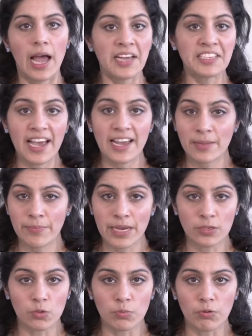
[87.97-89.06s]
and any
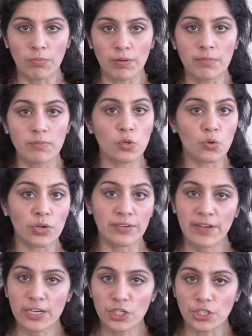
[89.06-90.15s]
medical problems or
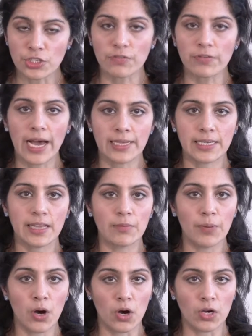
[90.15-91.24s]
infections you've had in the
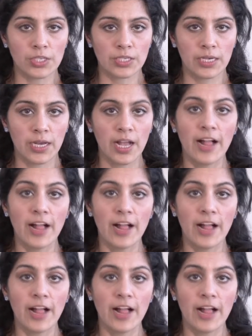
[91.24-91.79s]
past.